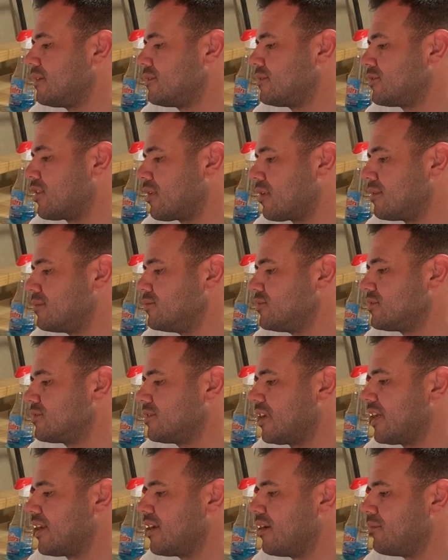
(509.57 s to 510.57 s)
terms
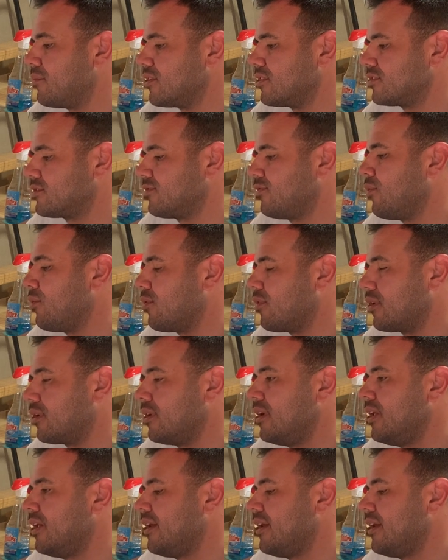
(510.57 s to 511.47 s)
and numbers for